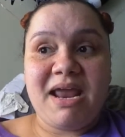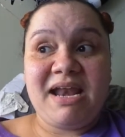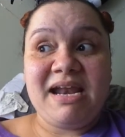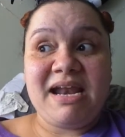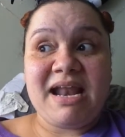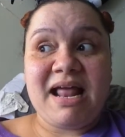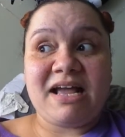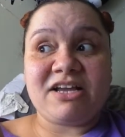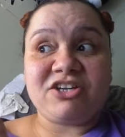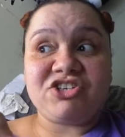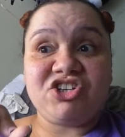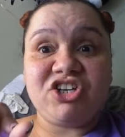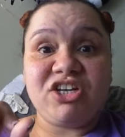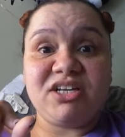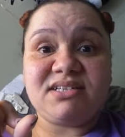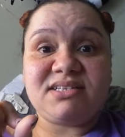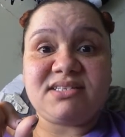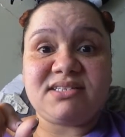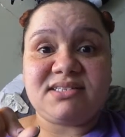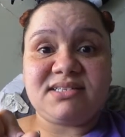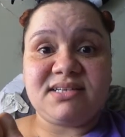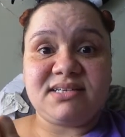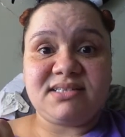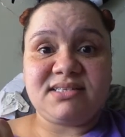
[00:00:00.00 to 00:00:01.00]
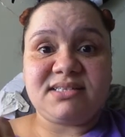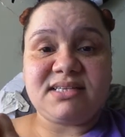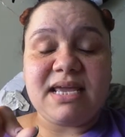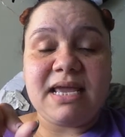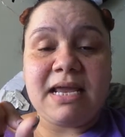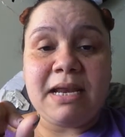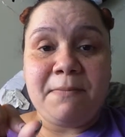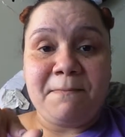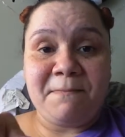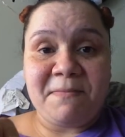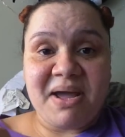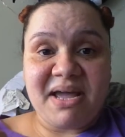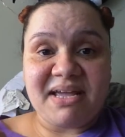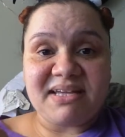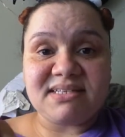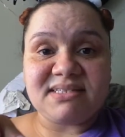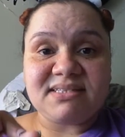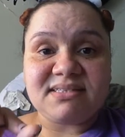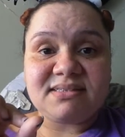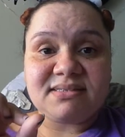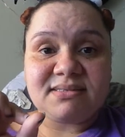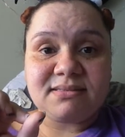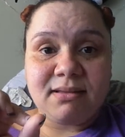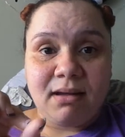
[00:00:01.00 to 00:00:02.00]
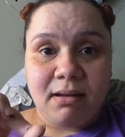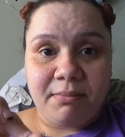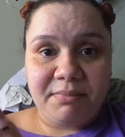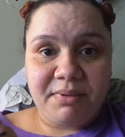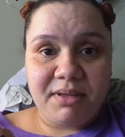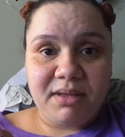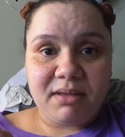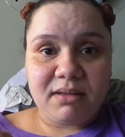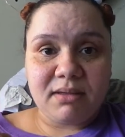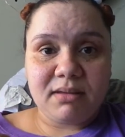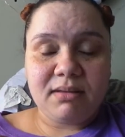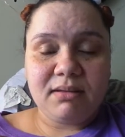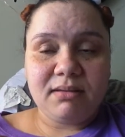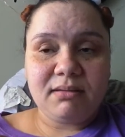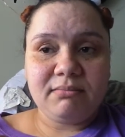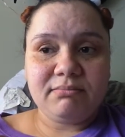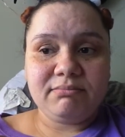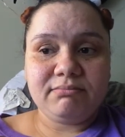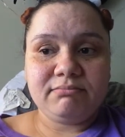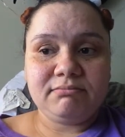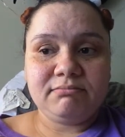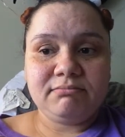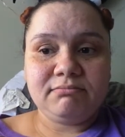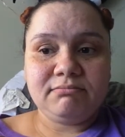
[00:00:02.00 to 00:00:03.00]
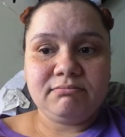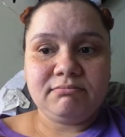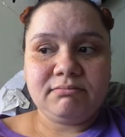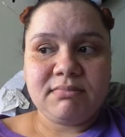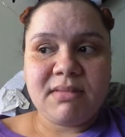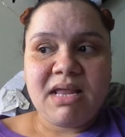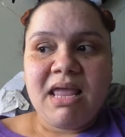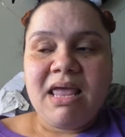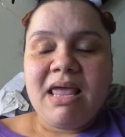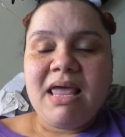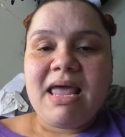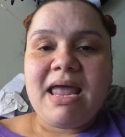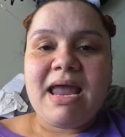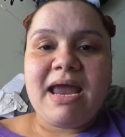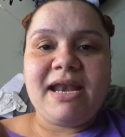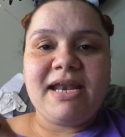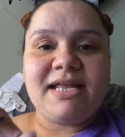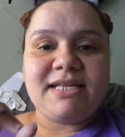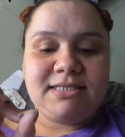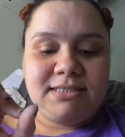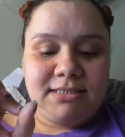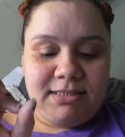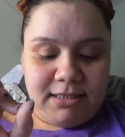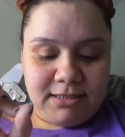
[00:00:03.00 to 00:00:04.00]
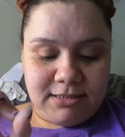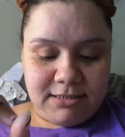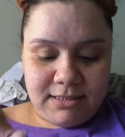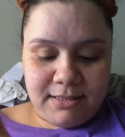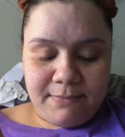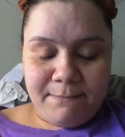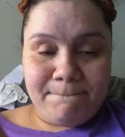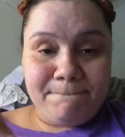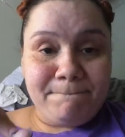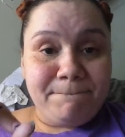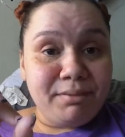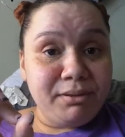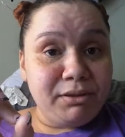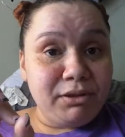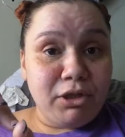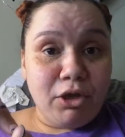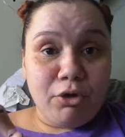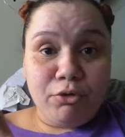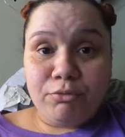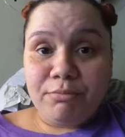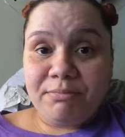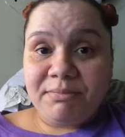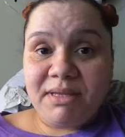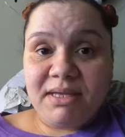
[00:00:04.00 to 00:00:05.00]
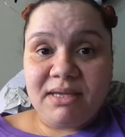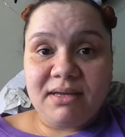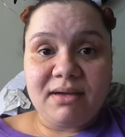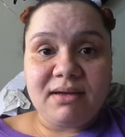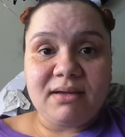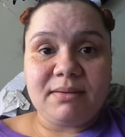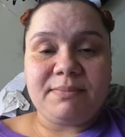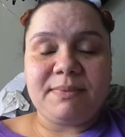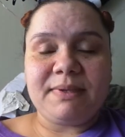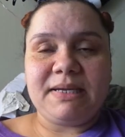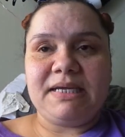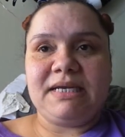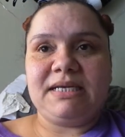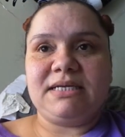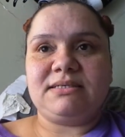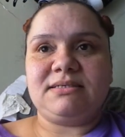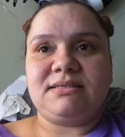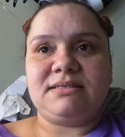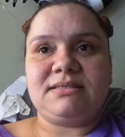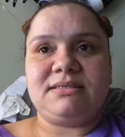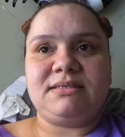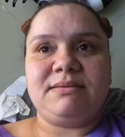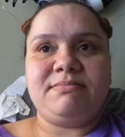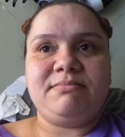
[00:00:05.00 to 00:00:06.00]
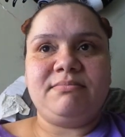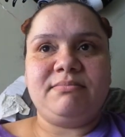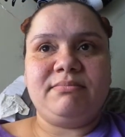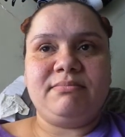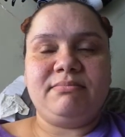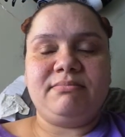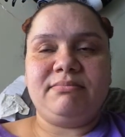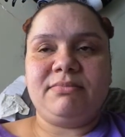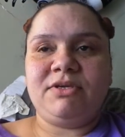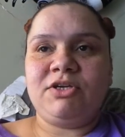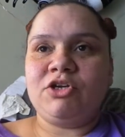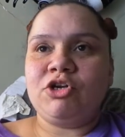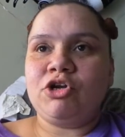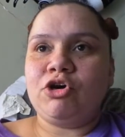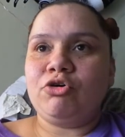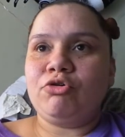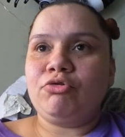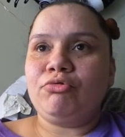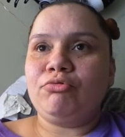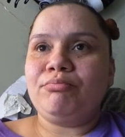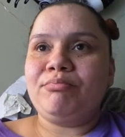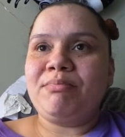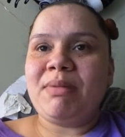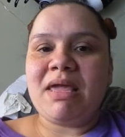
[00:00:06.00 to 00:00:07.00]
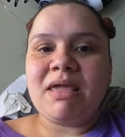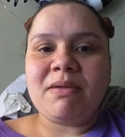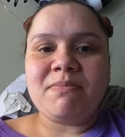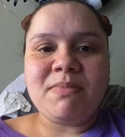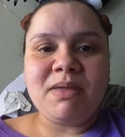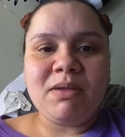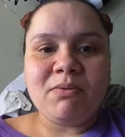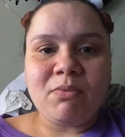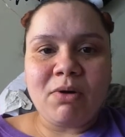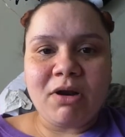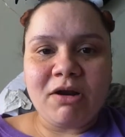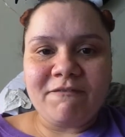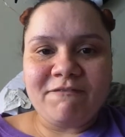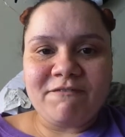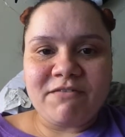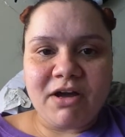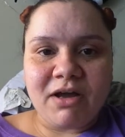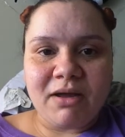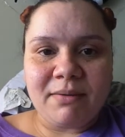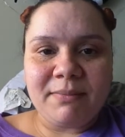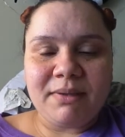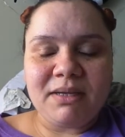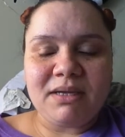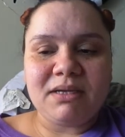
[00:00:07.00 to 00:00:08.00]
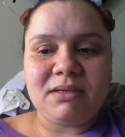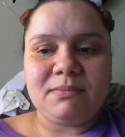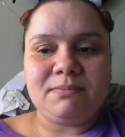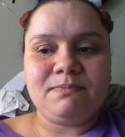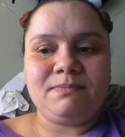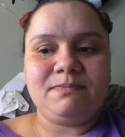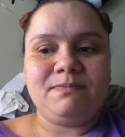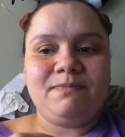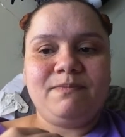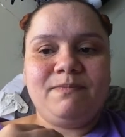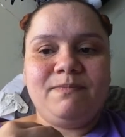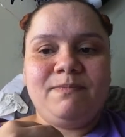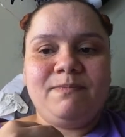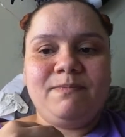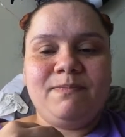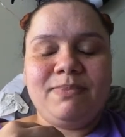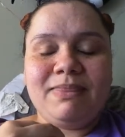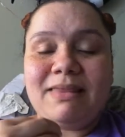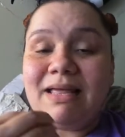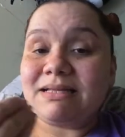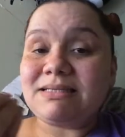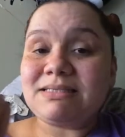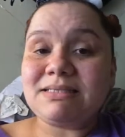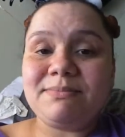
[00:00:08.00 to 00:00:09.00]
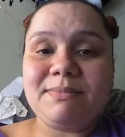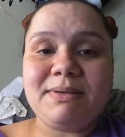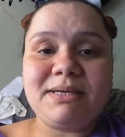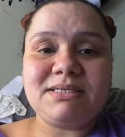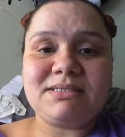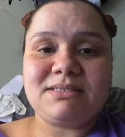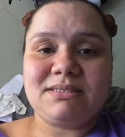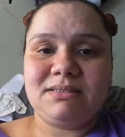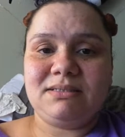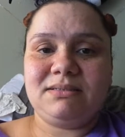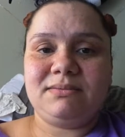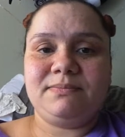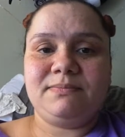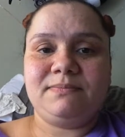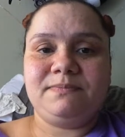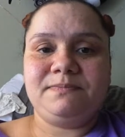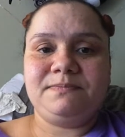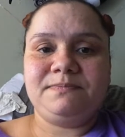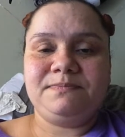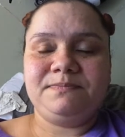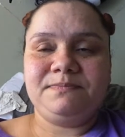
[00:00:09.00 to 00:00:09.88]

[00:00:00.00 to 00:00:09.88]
And it actually sits in my stomach. And it doesn't bloat me up, and it doesn't, you know, make me want to vomit. That's amazing.